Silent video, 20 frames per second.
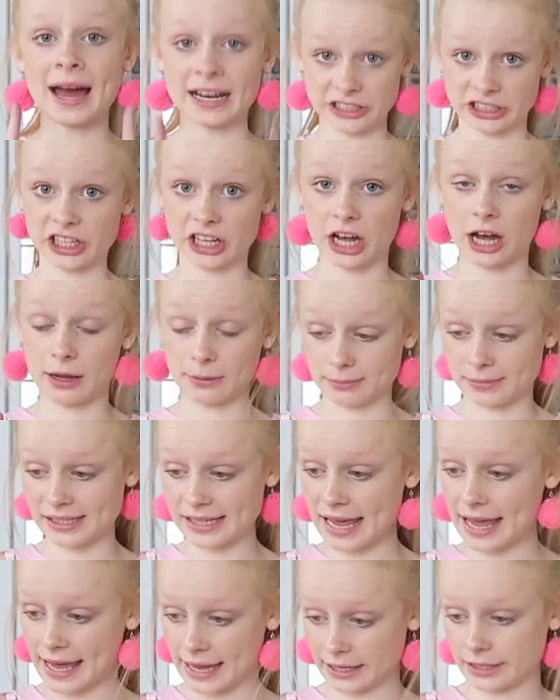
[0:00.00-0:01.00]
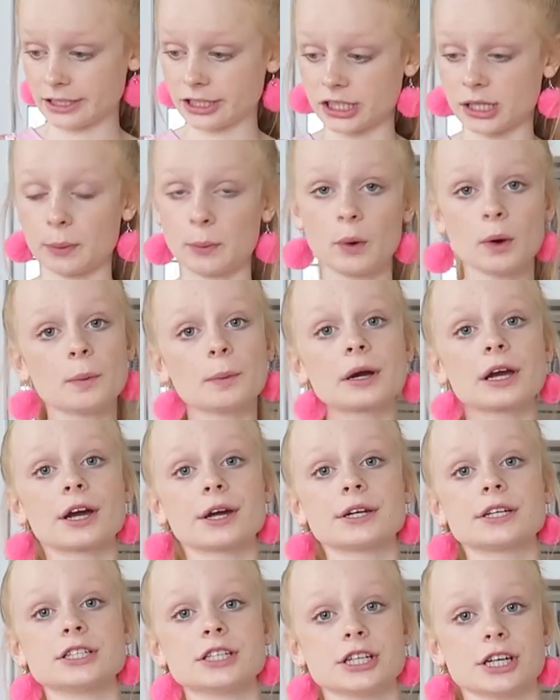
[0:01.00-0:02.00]
magic comes in. So what we're
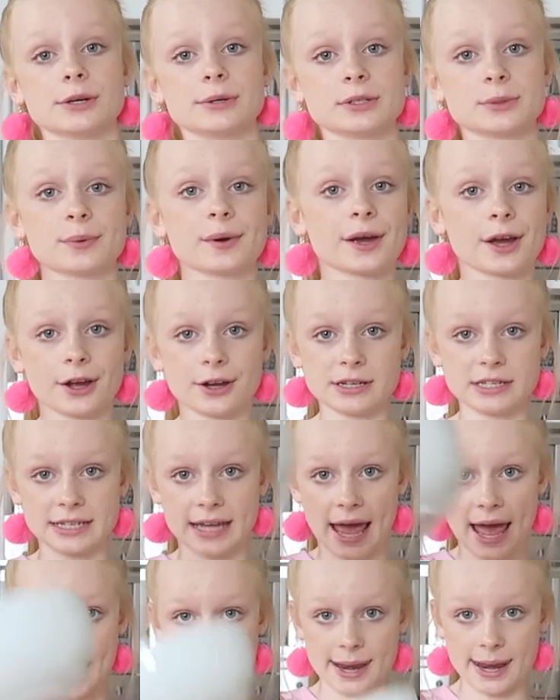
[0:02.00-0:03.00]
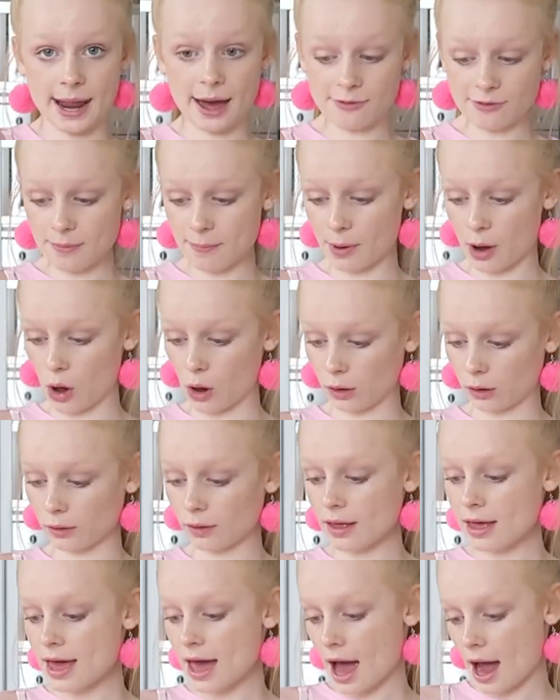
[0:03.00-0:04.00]
going to do is we're going to get another
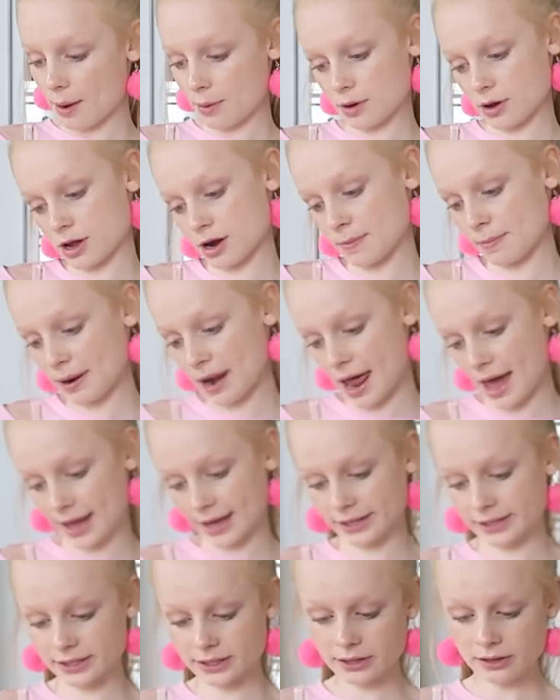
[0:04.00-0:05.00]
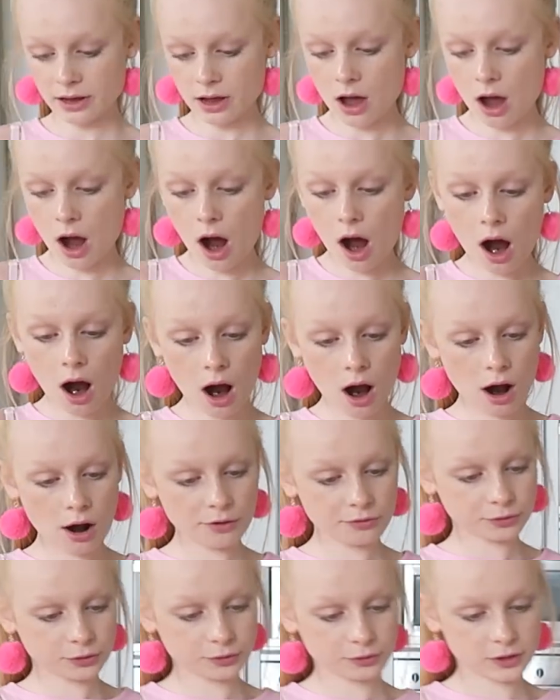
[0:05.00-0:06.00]
bowl, and we're going to place
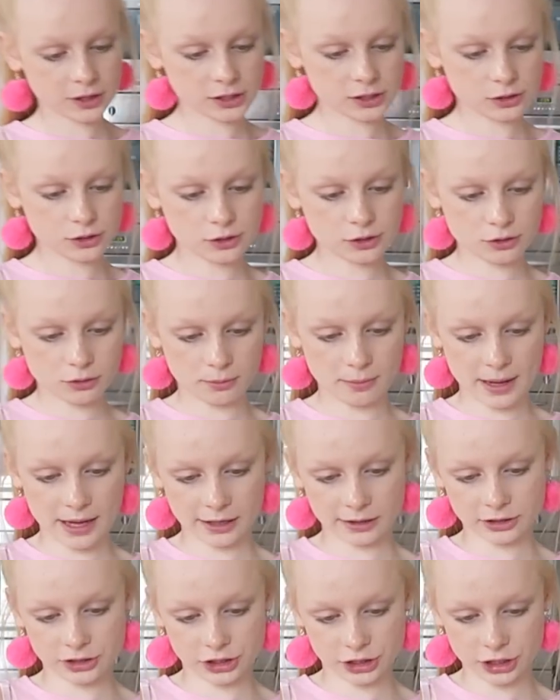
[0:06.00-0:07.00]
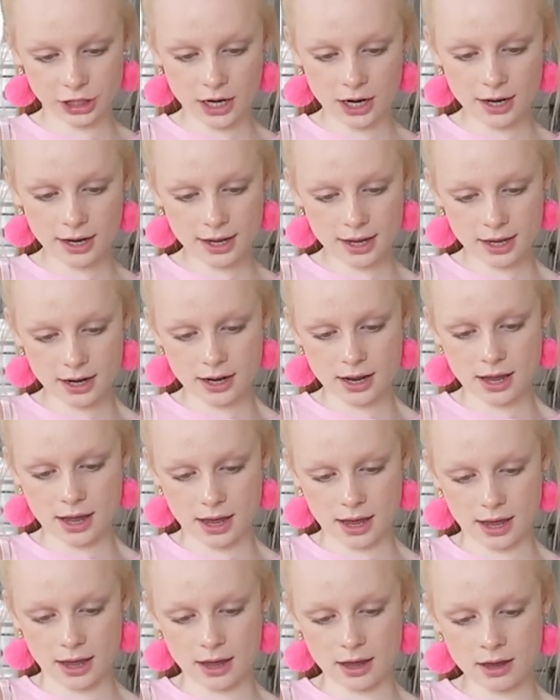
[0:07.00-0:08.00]
half of this noodle mixture in
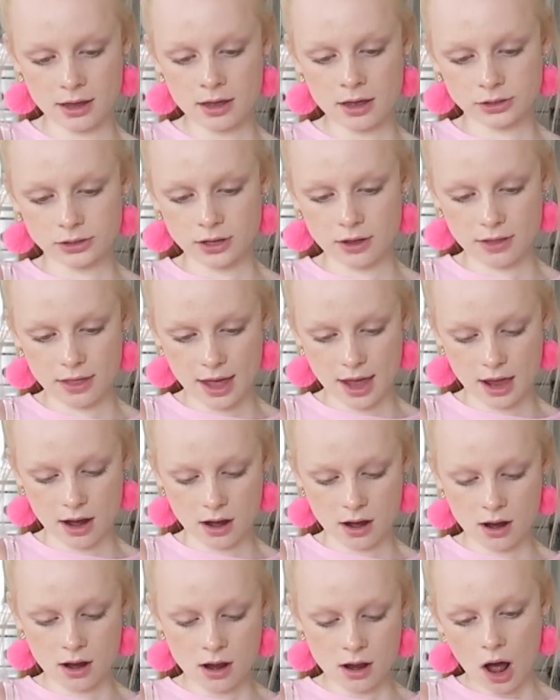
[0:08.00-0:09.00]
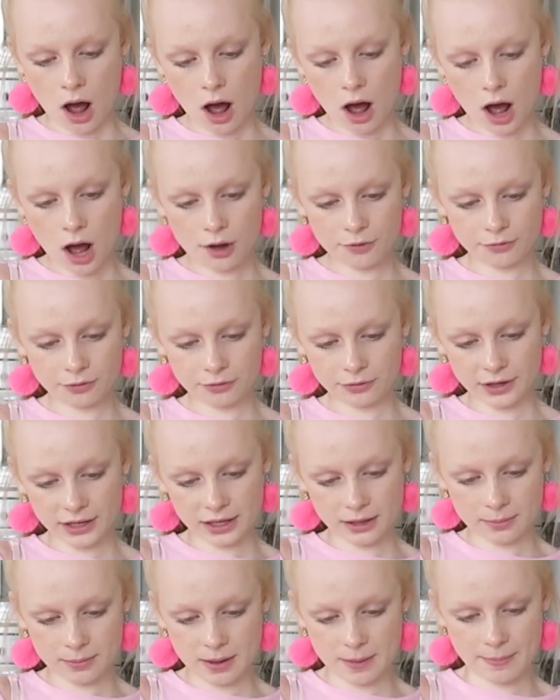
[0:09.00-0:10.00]
here. So then half of it
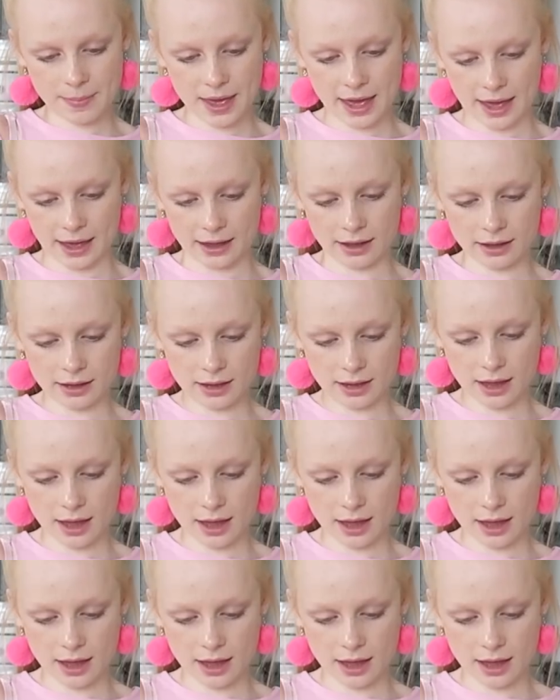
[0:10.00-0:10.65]
can be pink